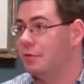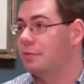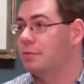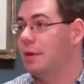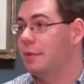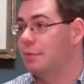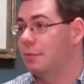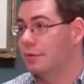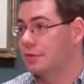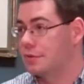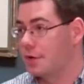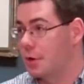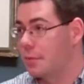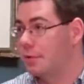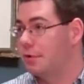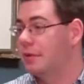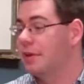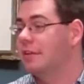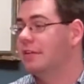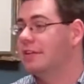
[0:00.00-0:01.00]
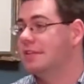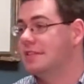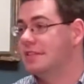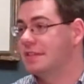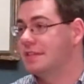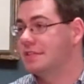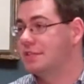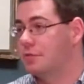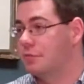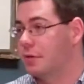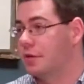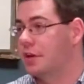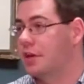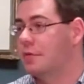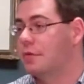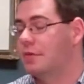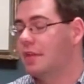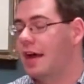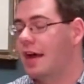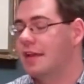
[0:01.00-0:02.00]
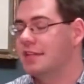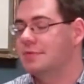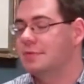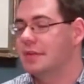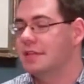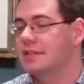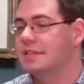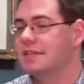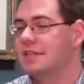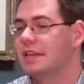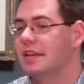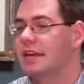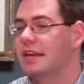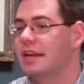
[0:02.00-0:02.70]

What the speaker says: people with terminal illnesses and working with hospice.